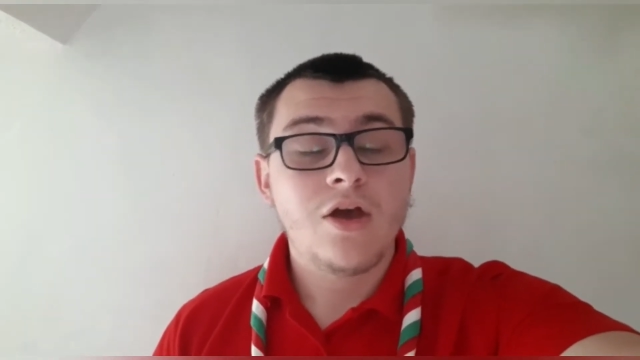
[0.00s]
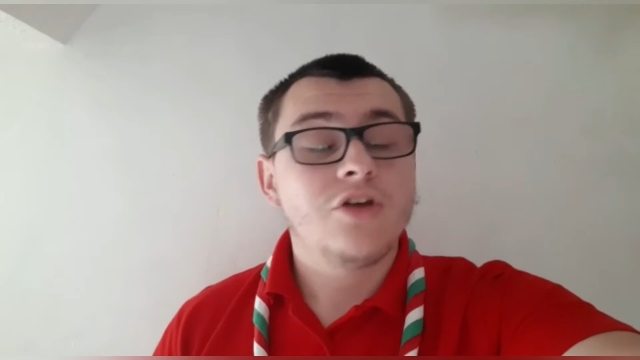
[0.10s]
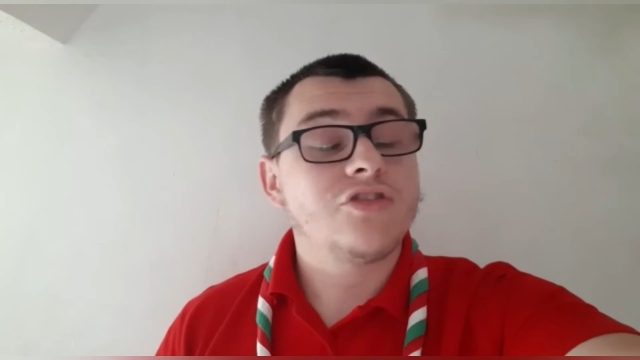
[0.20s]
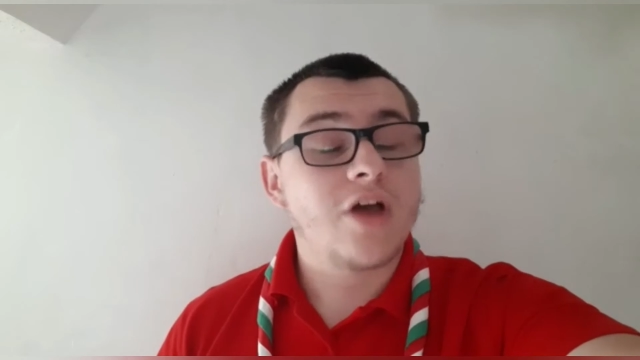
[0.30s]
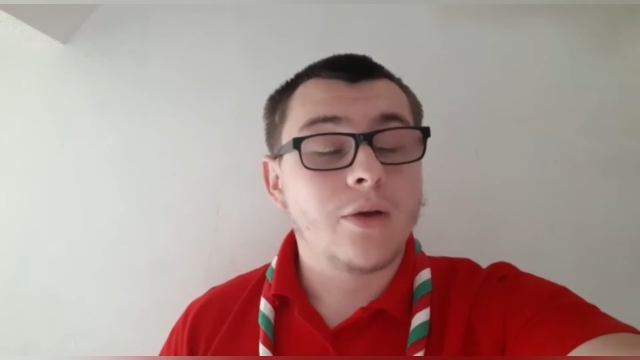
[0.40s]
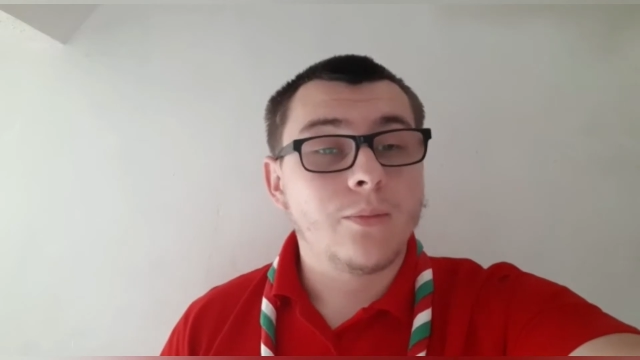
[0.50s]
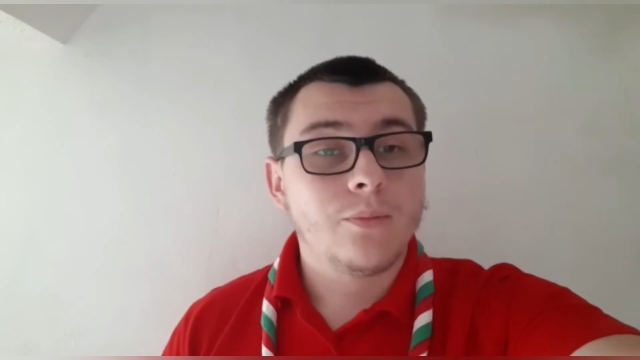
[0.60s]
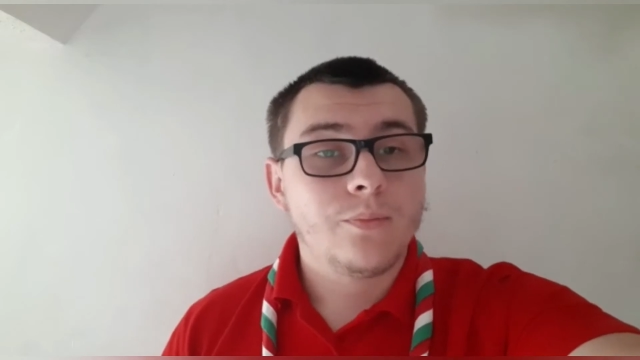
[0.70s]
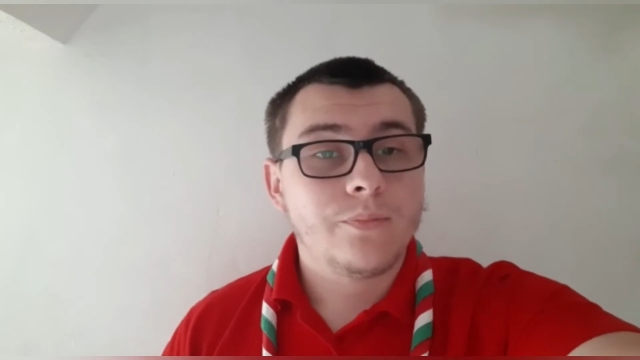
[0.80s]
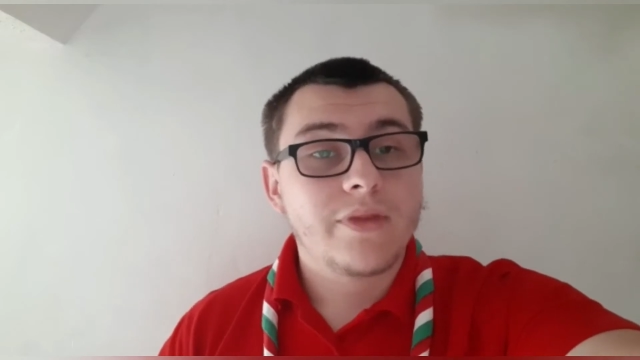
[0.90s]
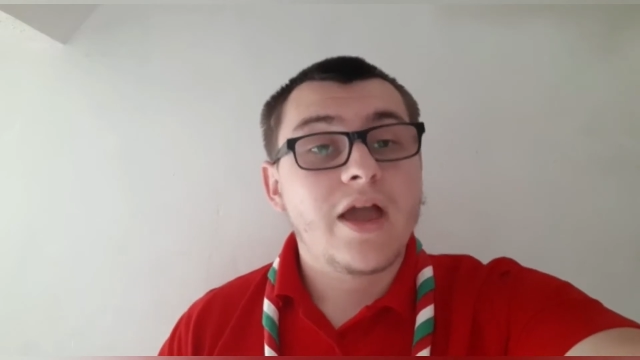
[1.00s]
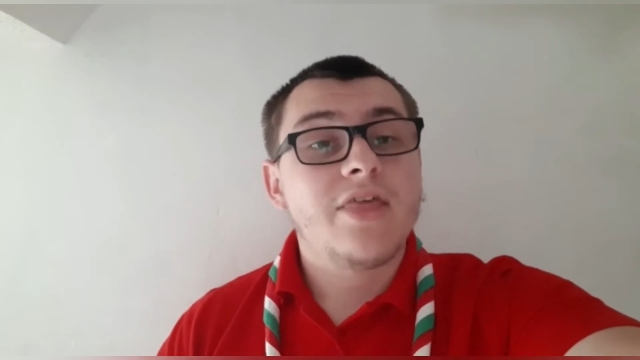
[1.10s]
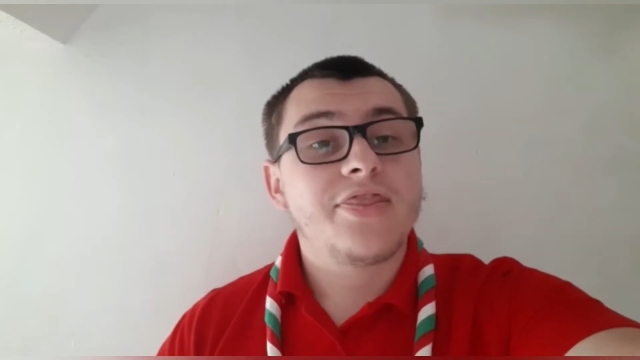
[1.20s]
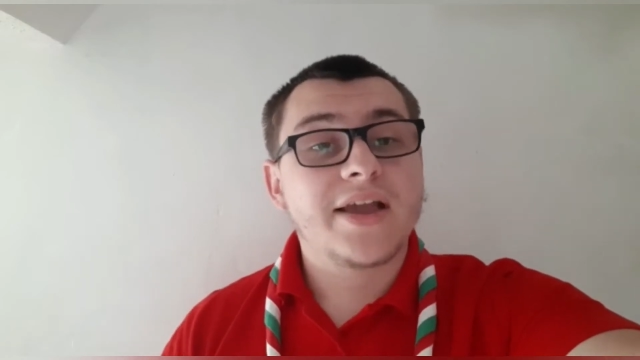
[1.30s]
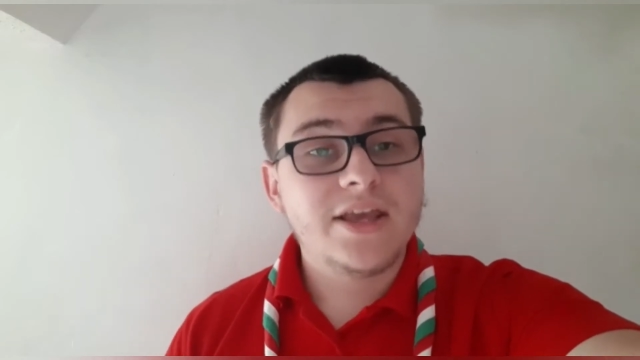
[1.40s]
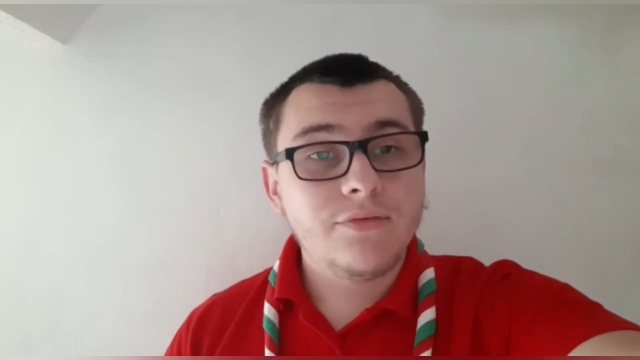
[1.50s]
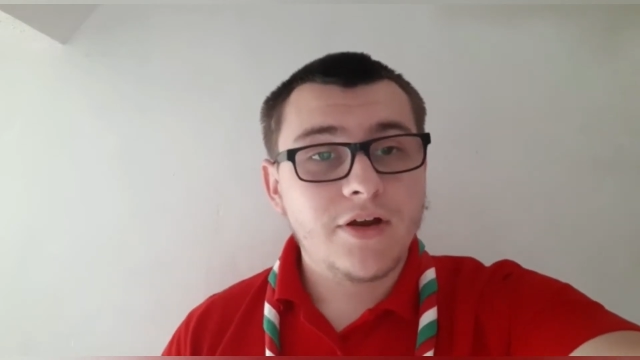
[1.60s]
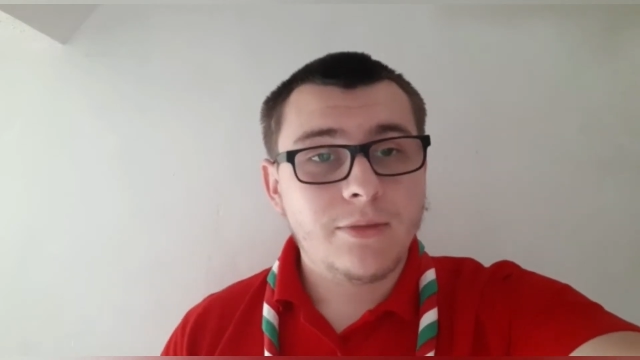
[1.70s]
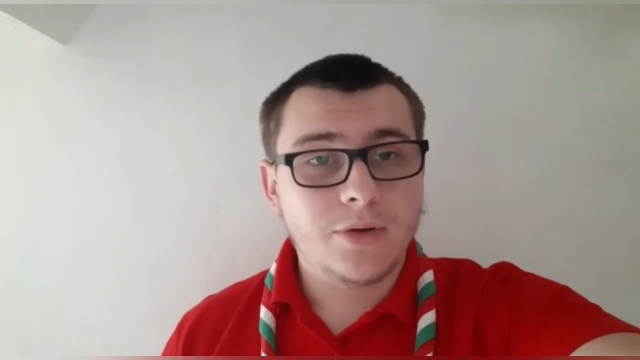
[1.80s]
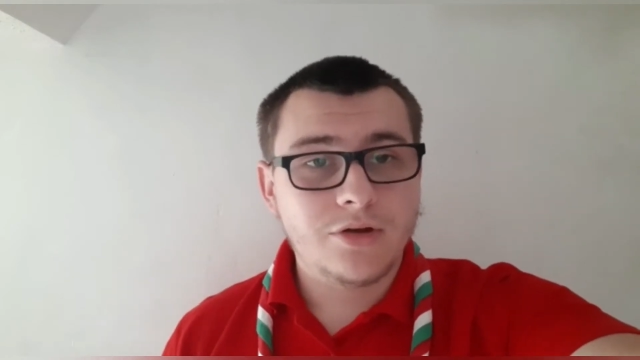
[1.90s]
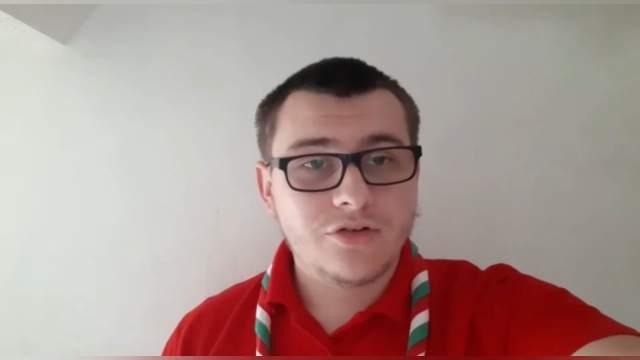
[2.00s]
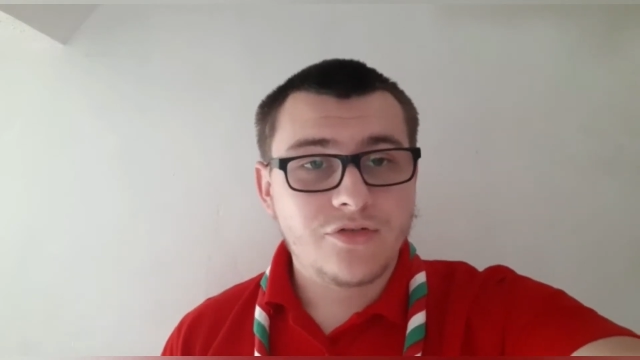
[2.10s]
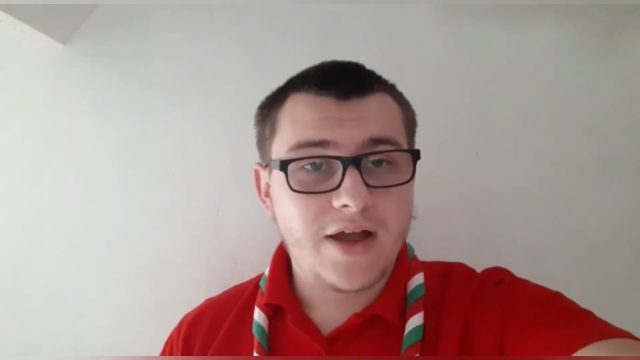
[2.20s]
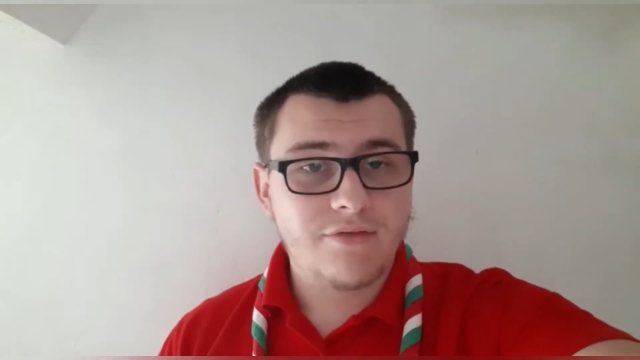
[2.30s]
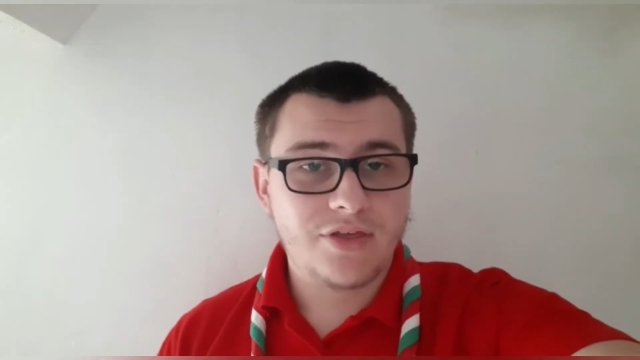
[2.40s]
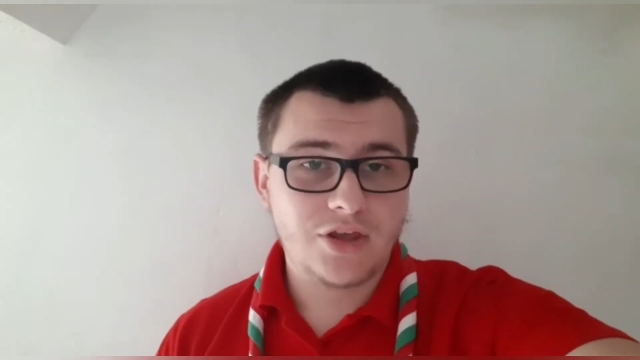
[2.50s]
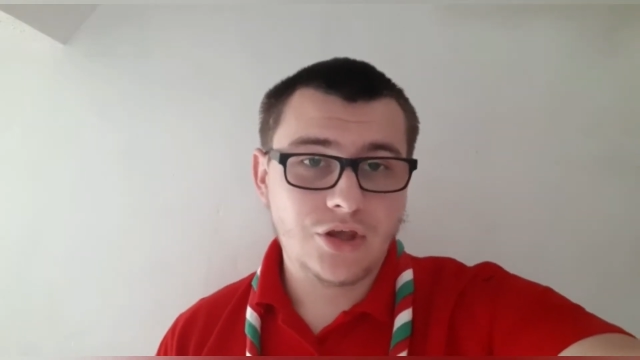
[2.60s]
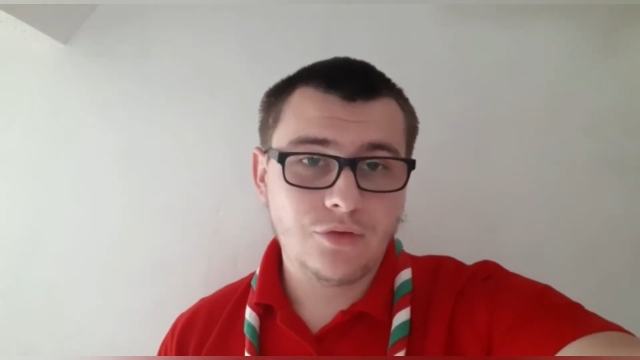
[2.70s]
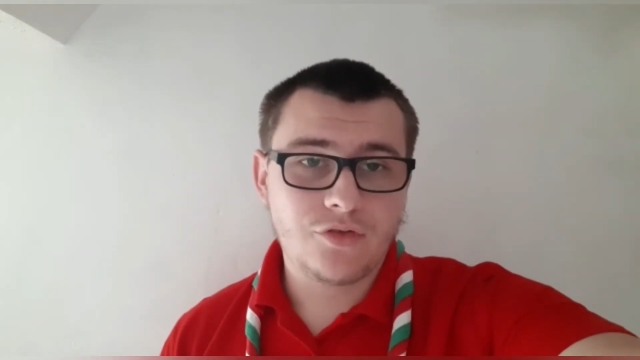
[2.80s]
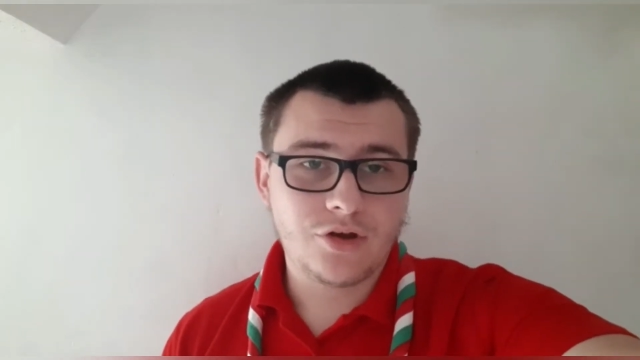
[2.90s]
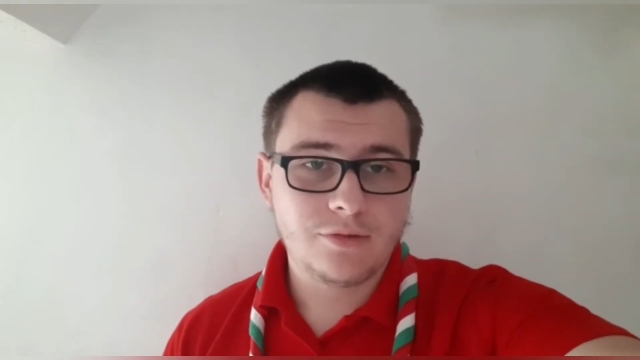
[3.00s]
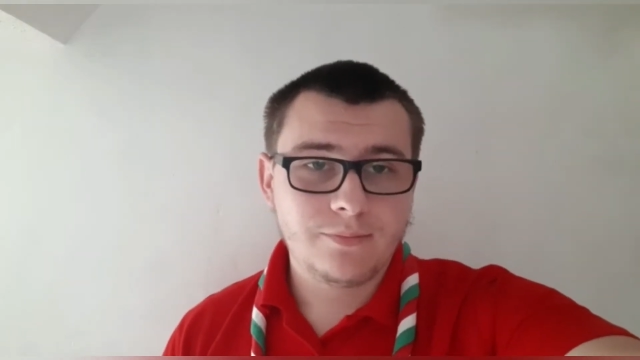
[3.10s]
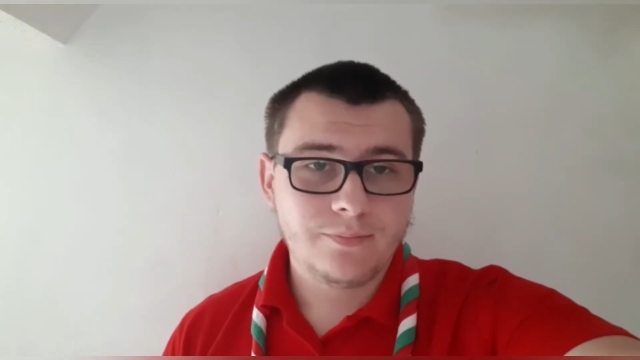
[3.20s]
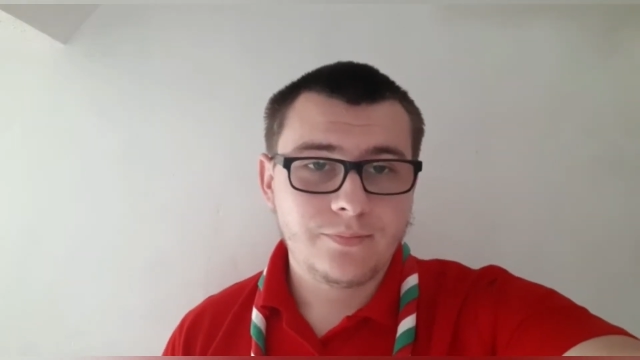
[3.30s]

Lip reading: So, thank you very much for everything you've done.